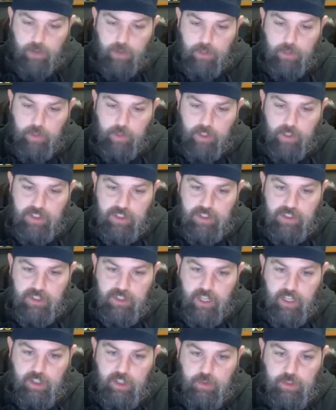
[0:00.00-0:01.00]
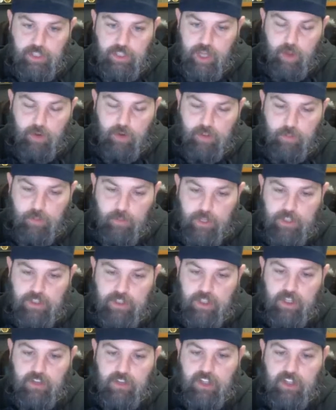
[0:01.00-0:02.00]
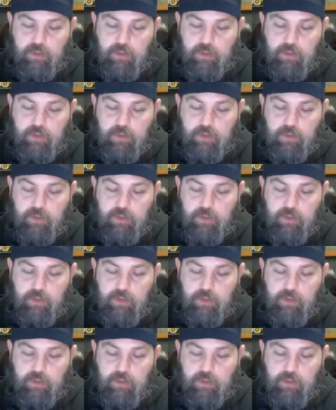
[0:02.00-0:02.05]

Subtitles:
coloring books, and you would color the picture,